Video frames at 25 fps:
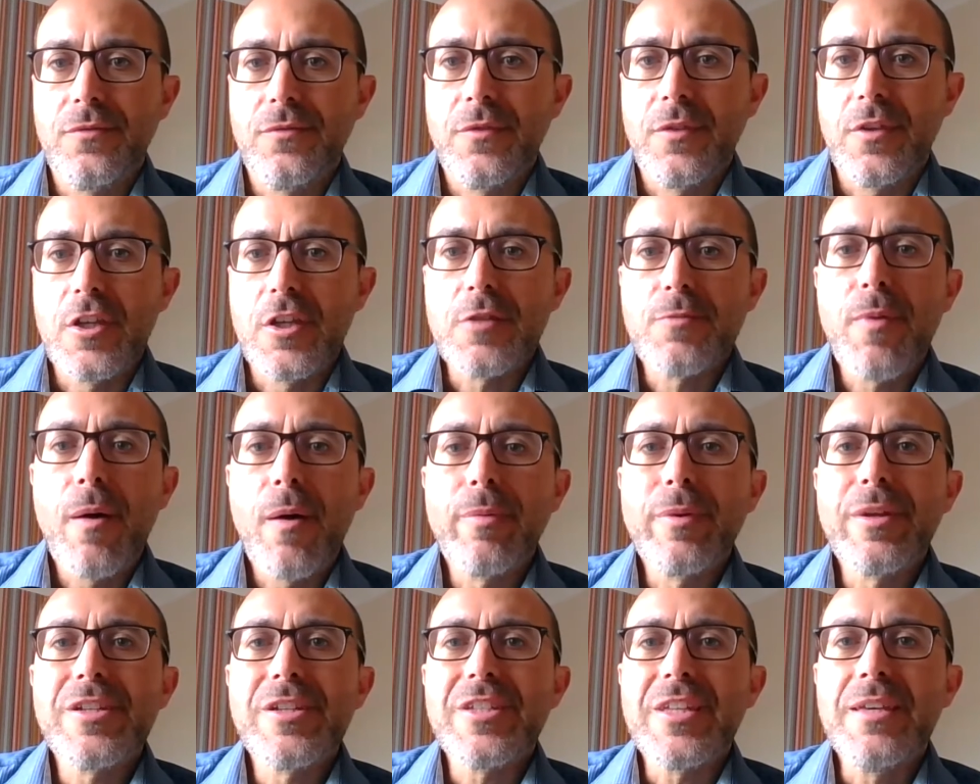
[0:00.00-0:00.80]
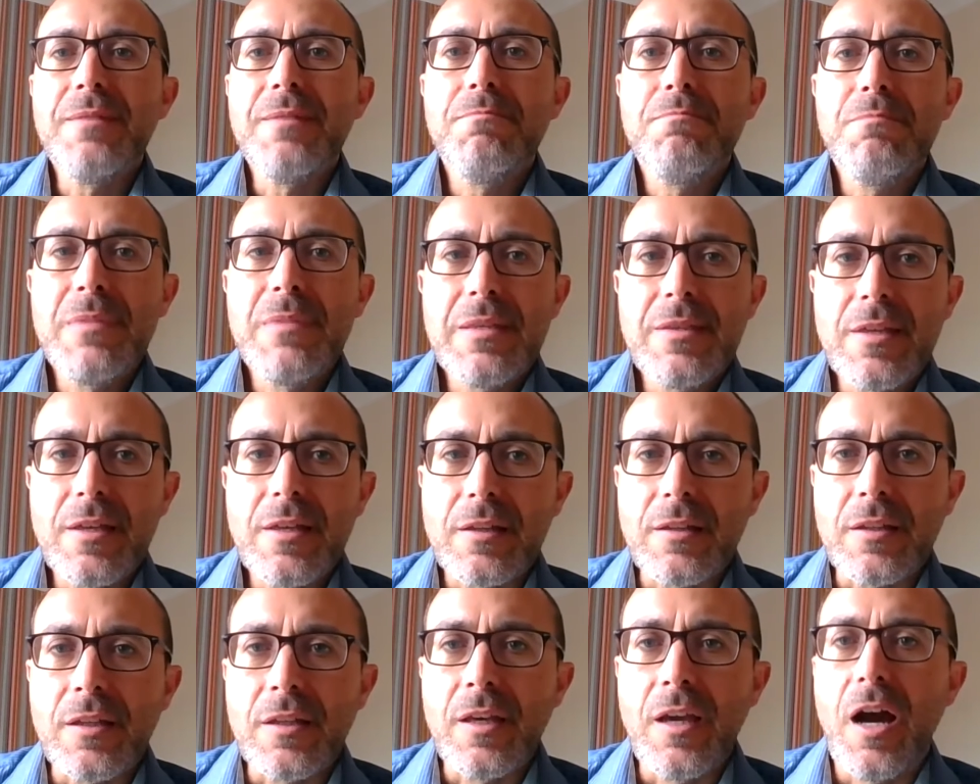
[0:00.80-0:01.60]
It's published
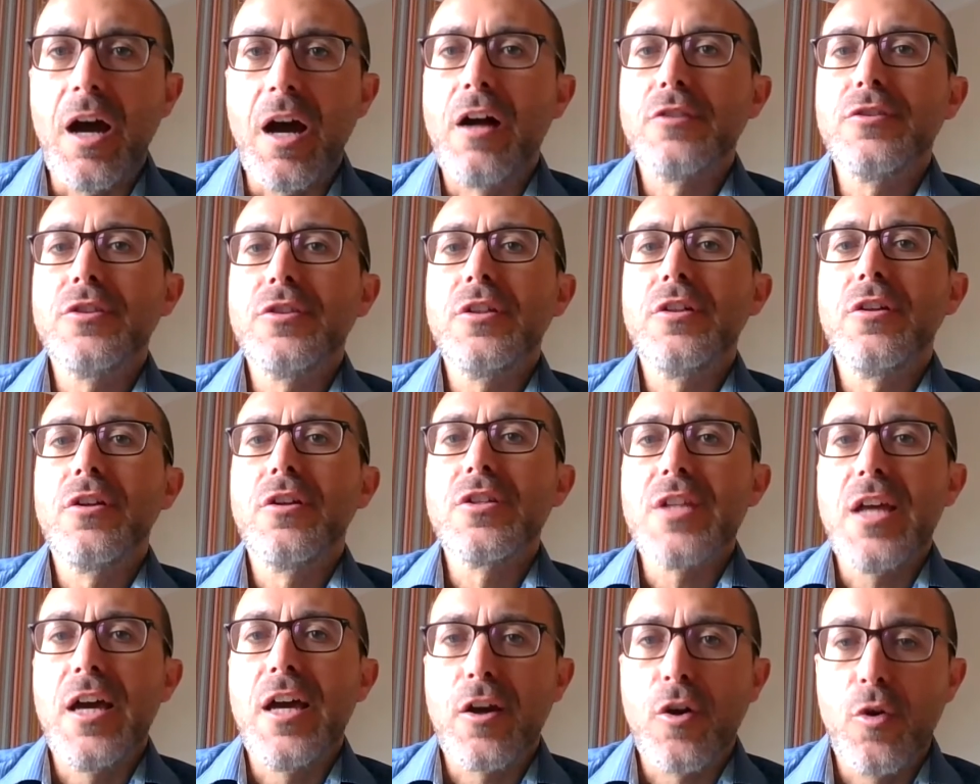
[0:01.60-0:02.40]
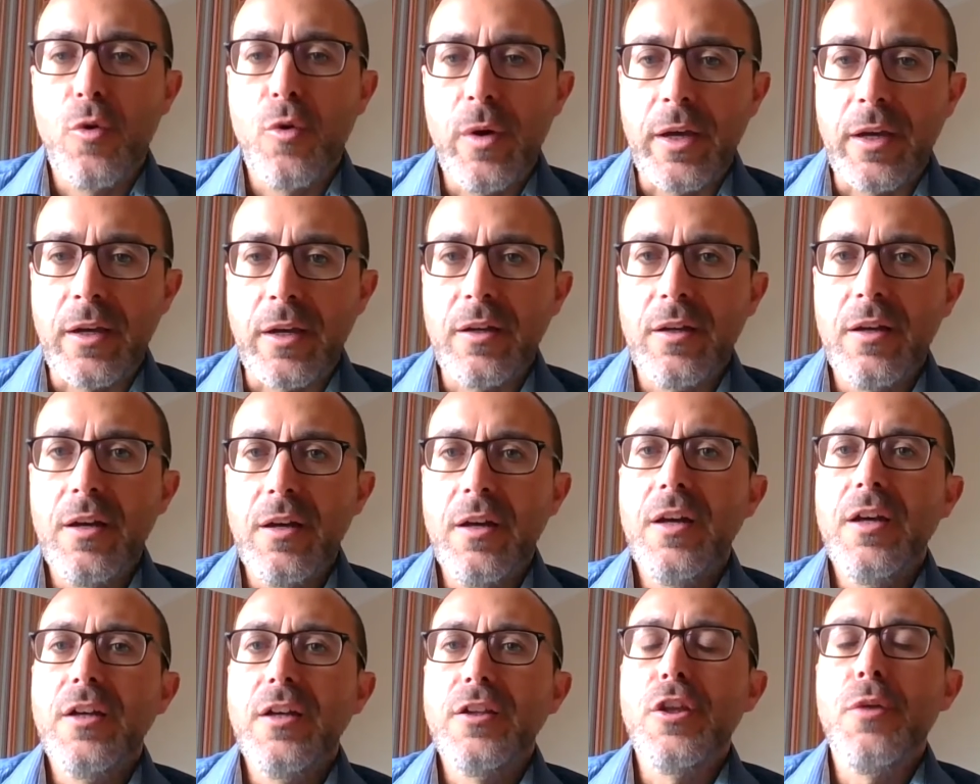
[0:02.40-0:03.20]
immediately. Articles are quick.
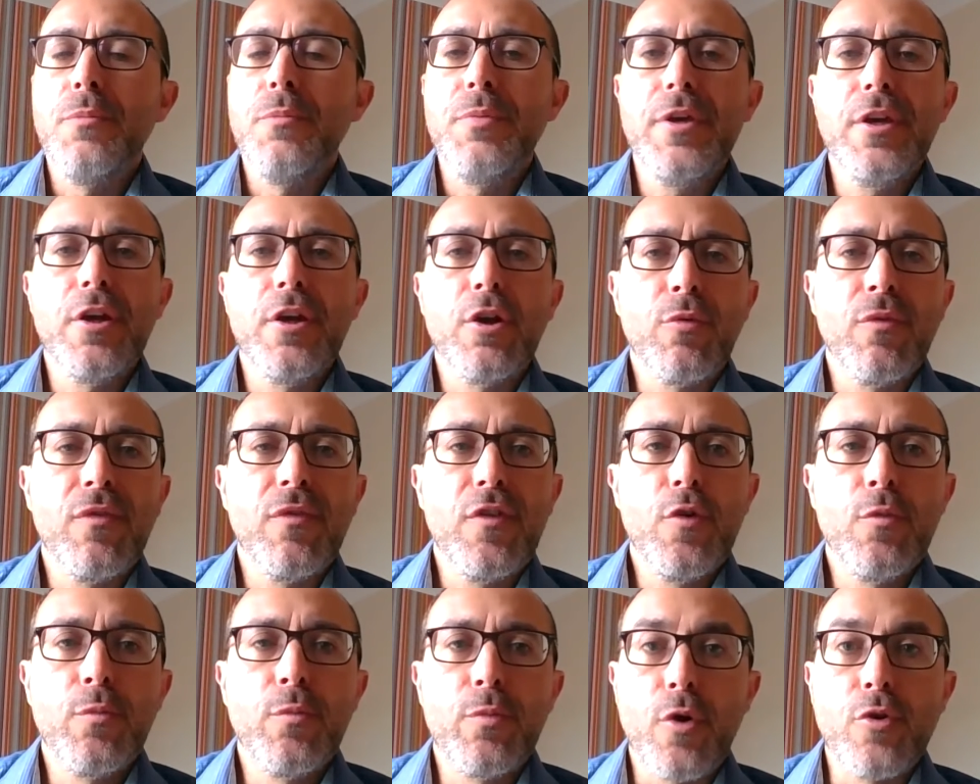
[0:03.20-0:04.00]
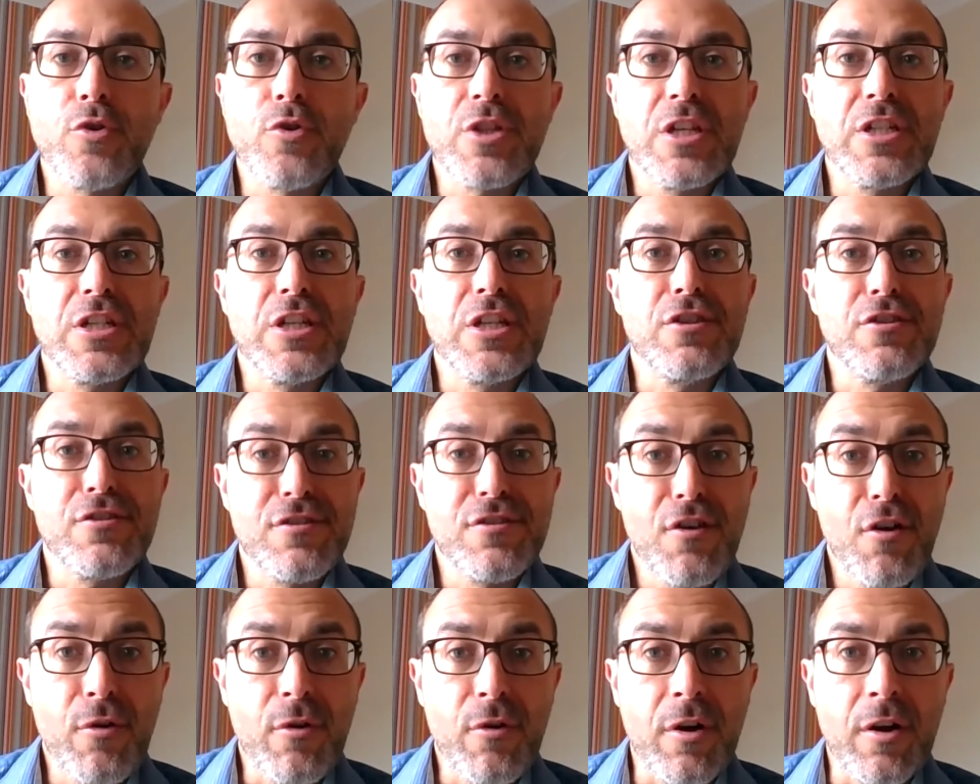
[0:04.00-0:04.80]
The peer review process is
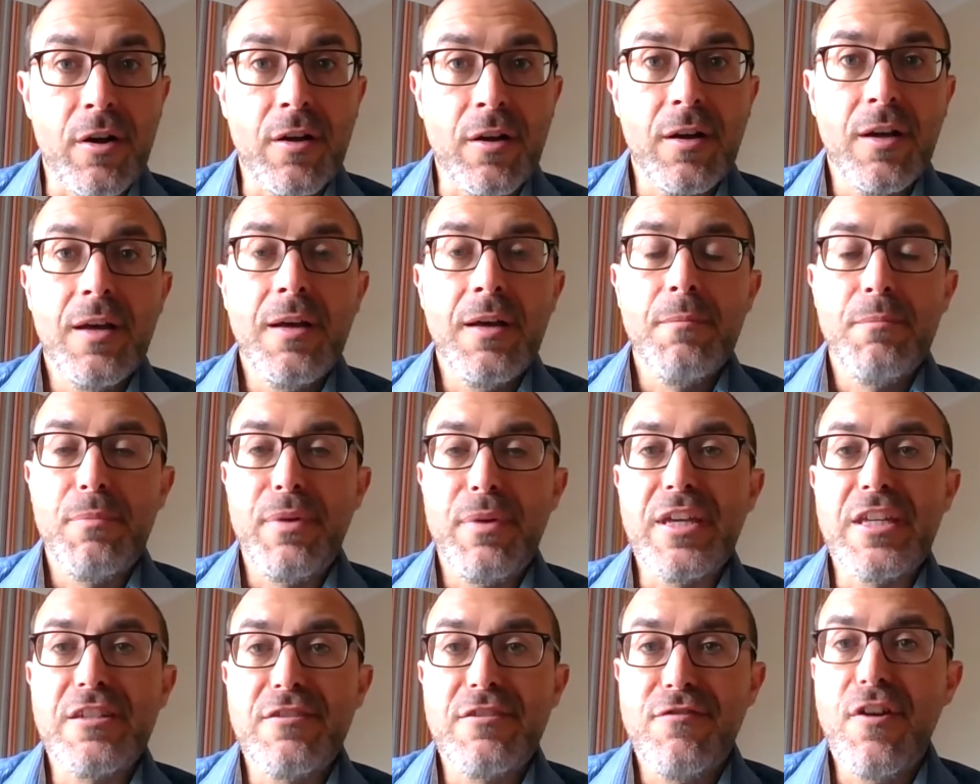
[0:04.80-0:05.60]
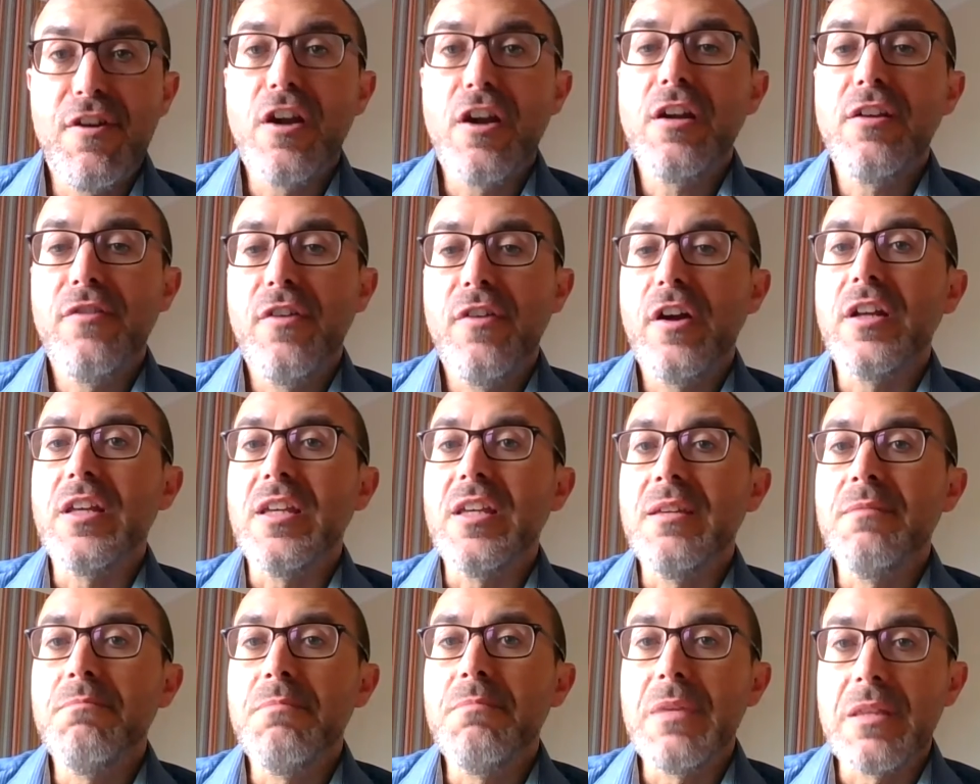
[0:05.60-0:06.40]
thorough, but it's very,
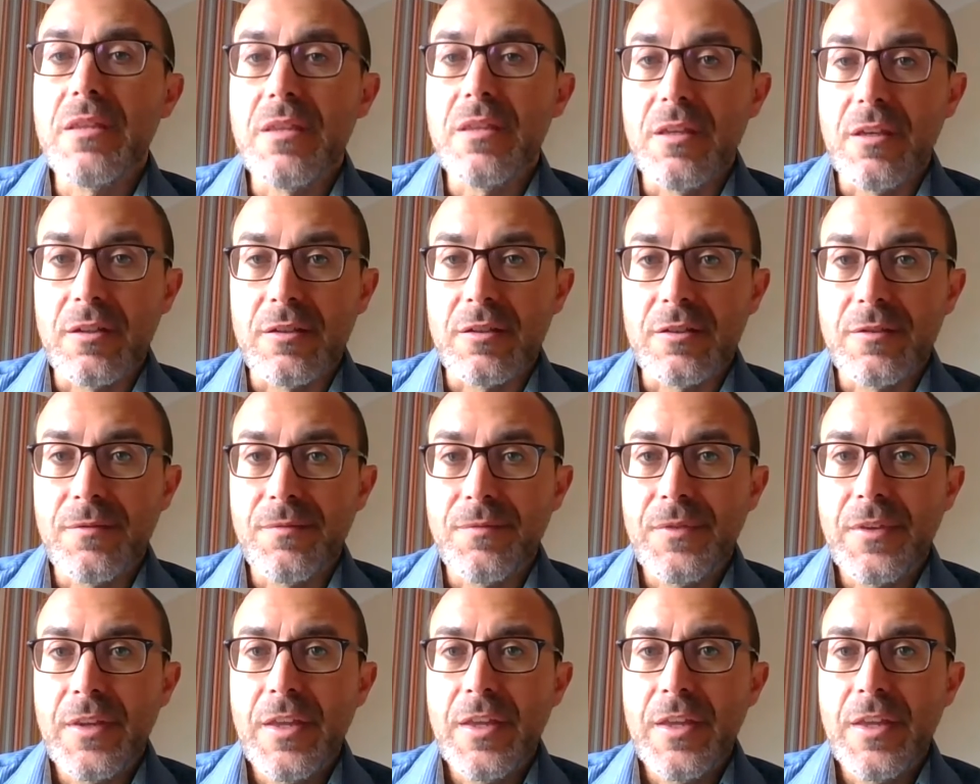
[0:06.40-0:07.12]
very immediate.